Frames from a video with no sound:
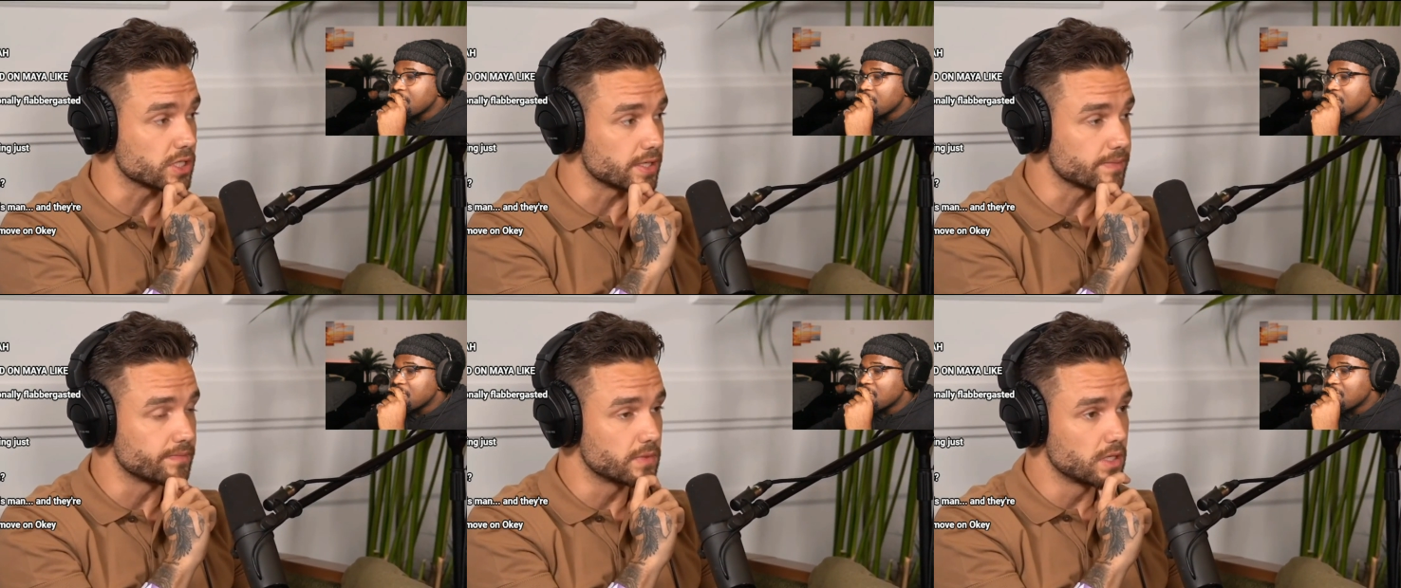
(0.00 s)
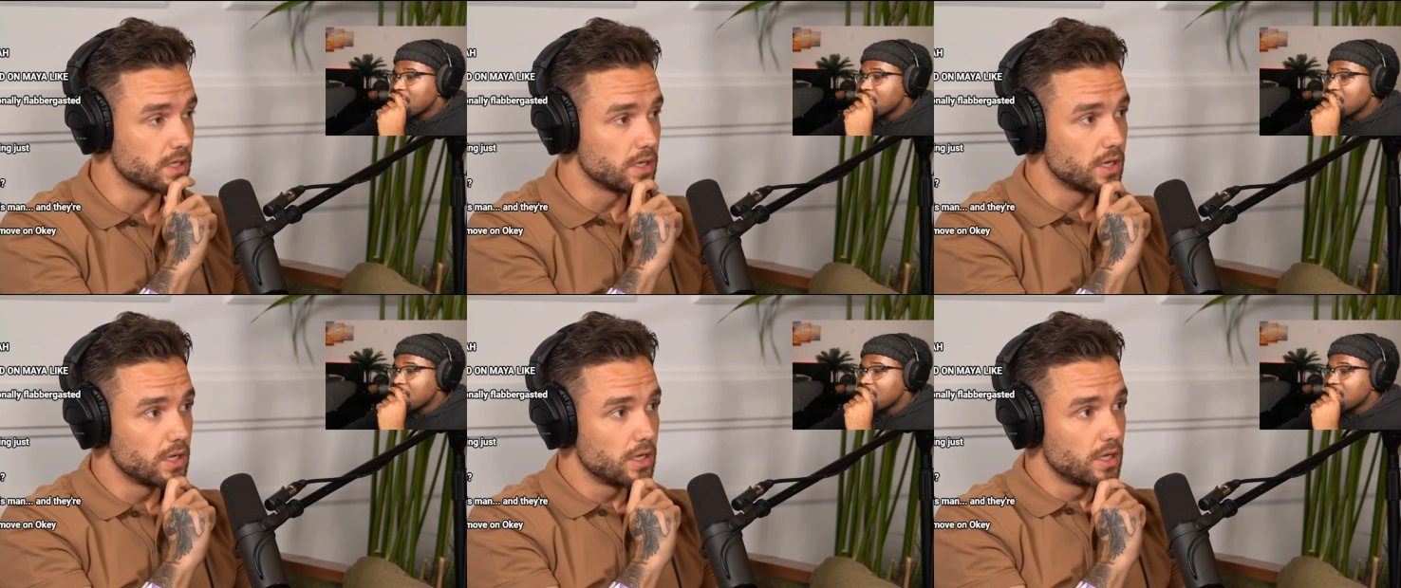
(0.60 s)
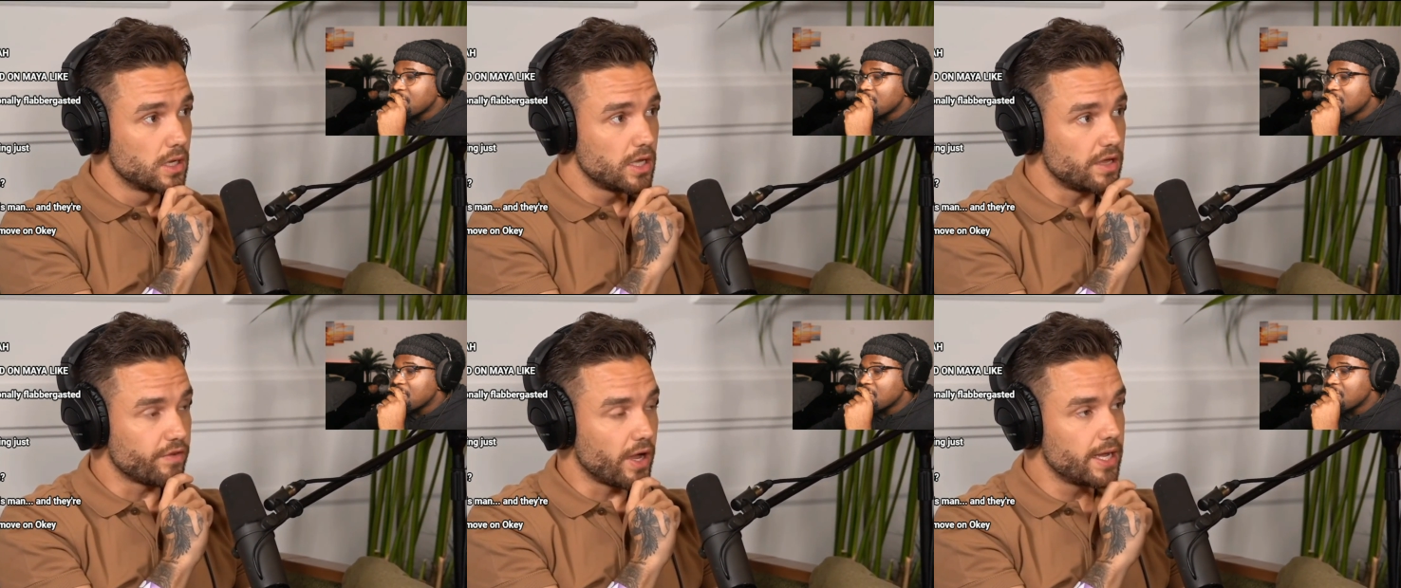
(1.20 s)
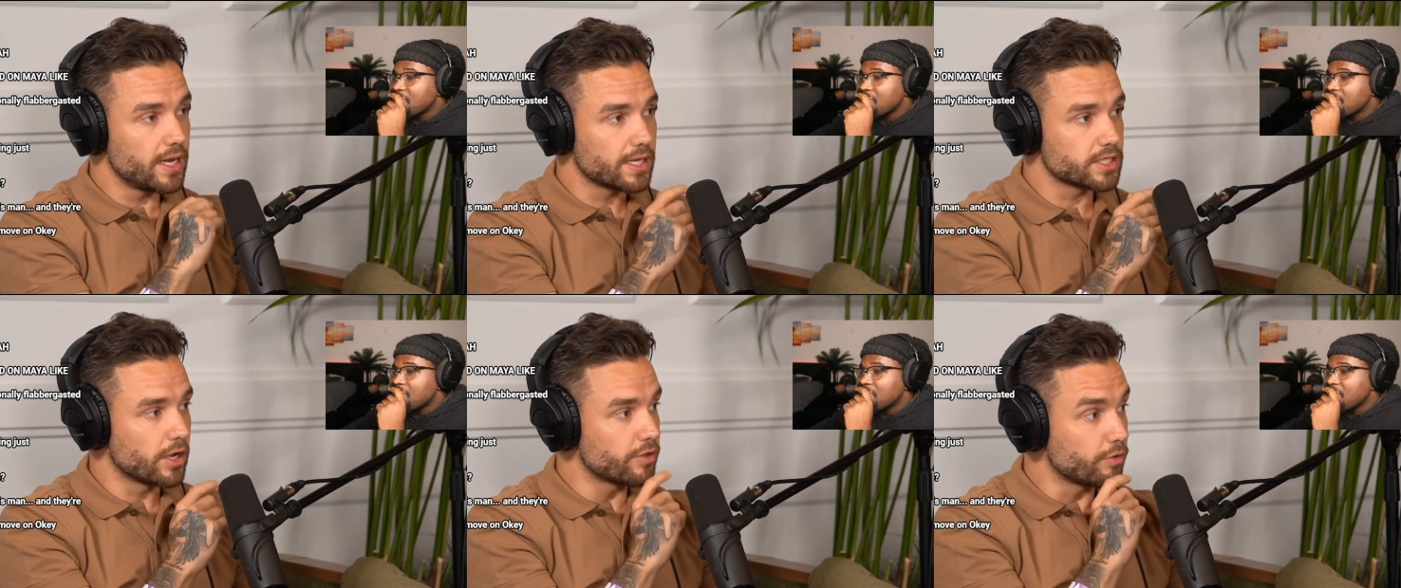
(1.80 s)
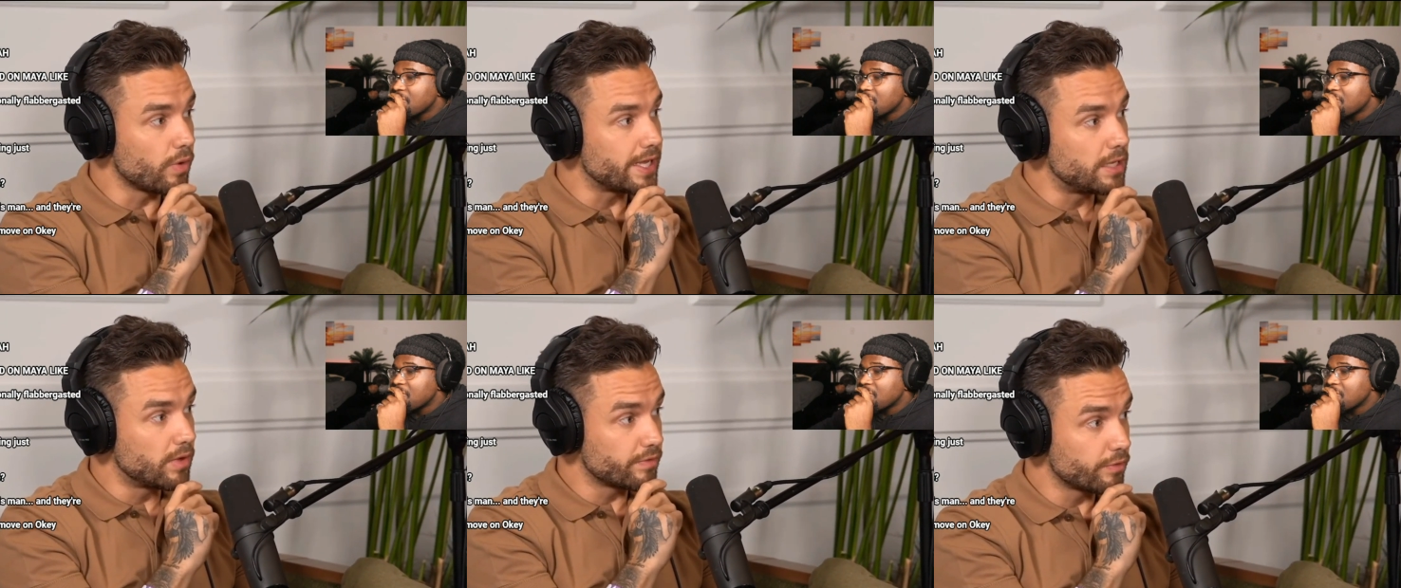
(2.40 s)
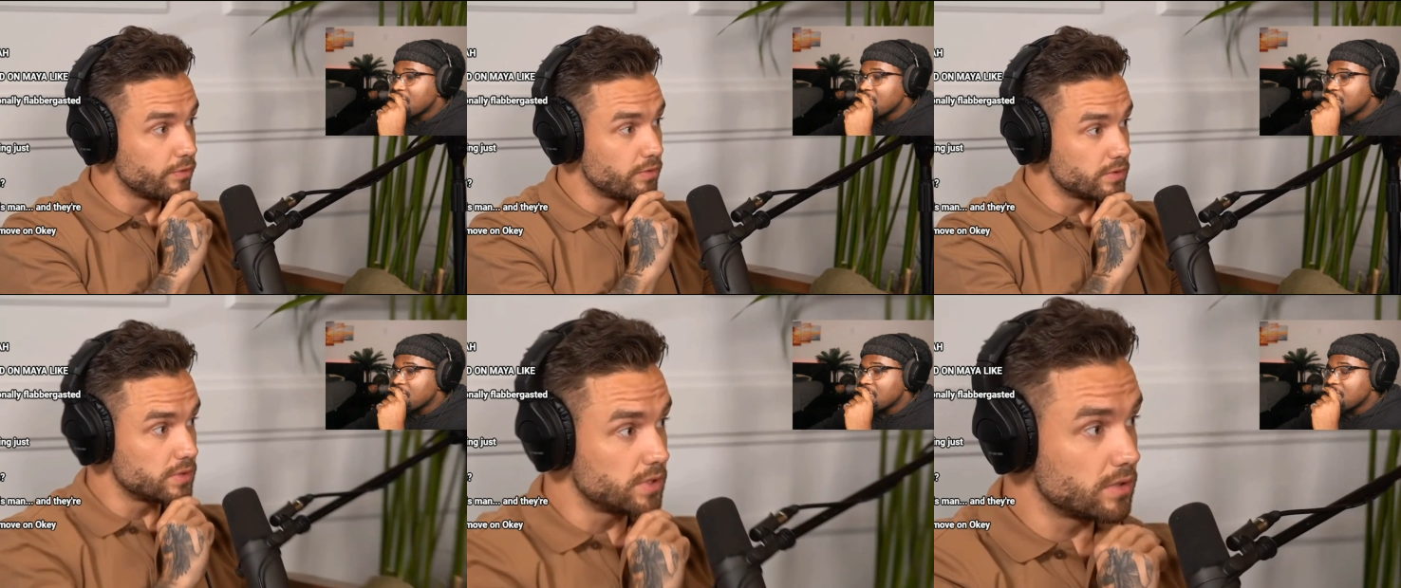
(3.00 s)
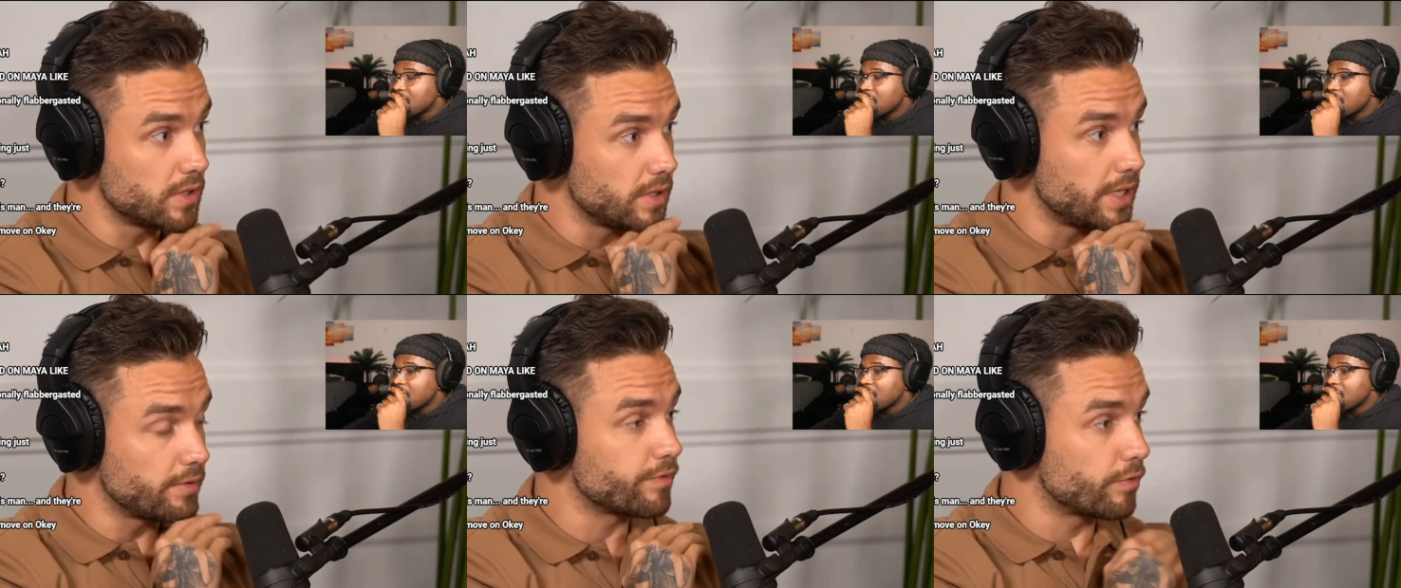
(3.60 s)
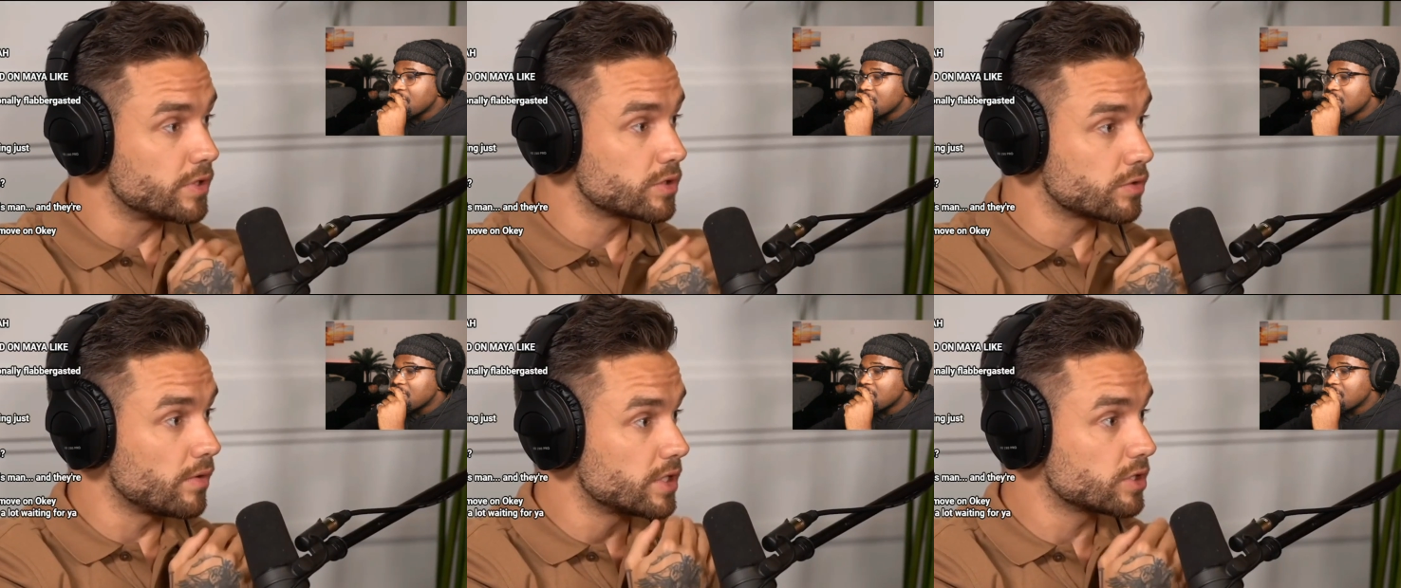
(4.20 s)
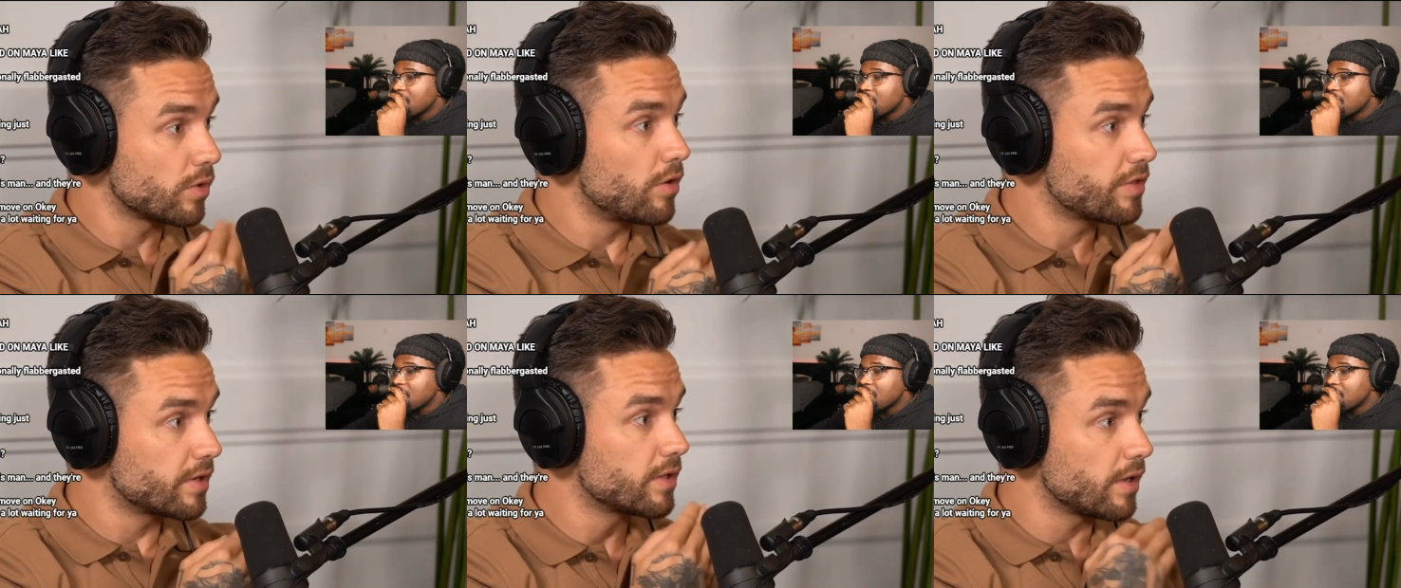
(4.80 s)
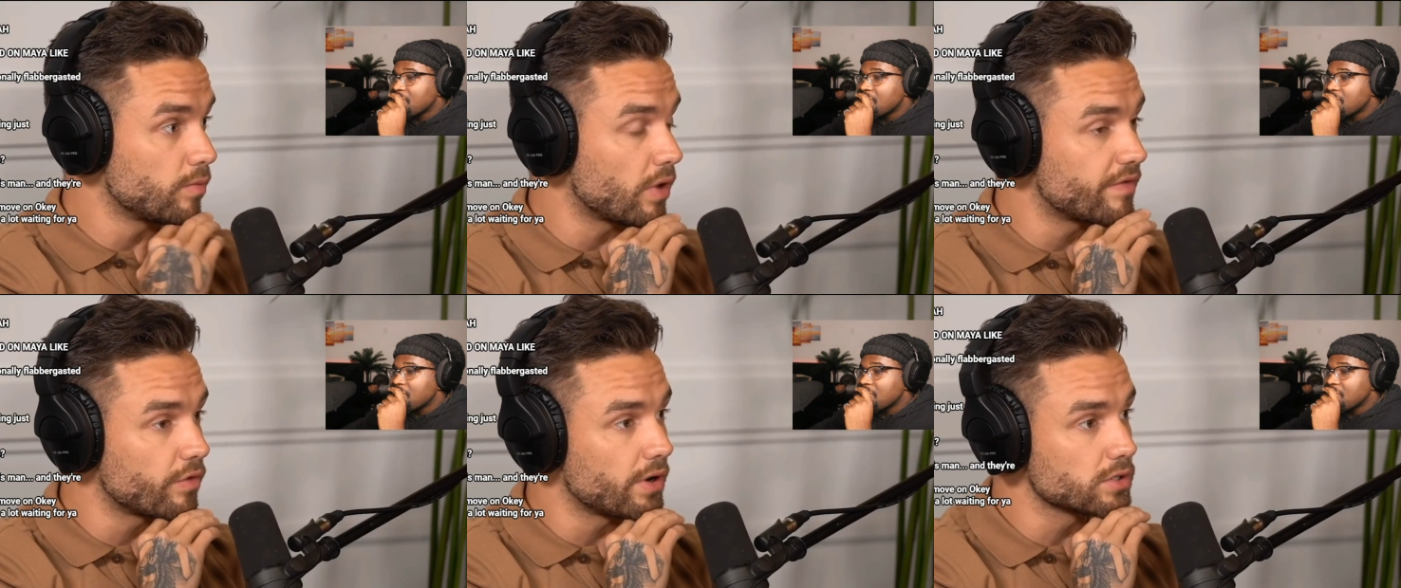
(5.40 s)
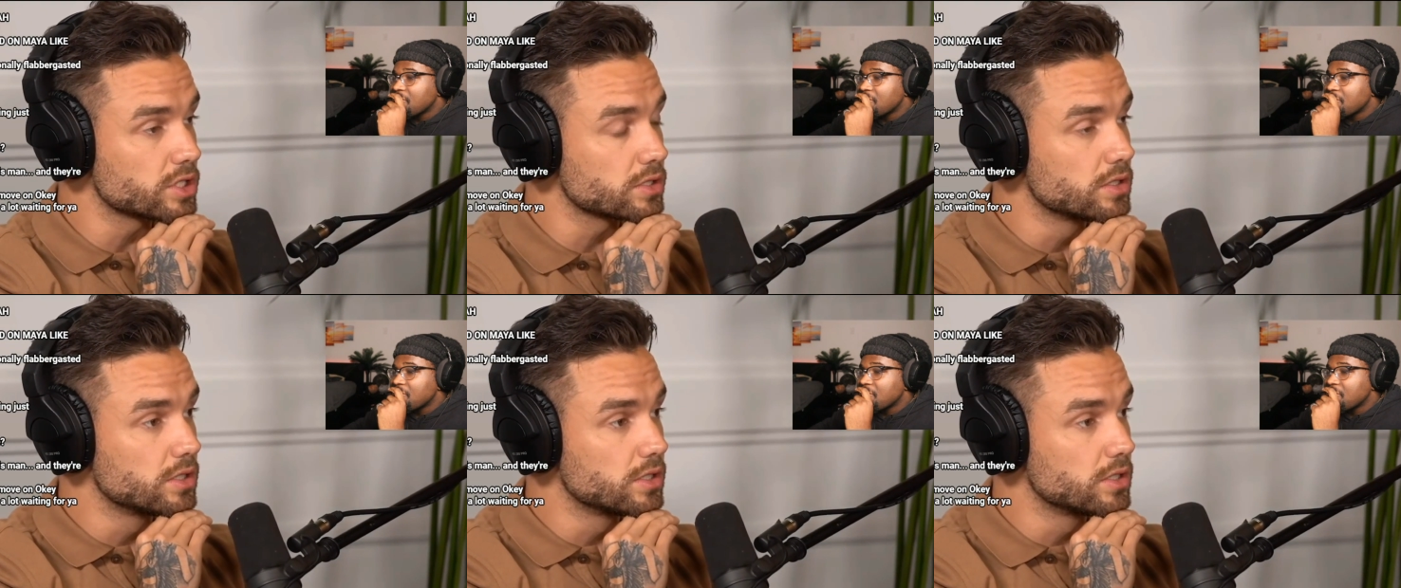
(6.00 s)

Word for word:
Speaker 1: side. If I had had to go through what he went through, through his gr- his growth and, and whatever else,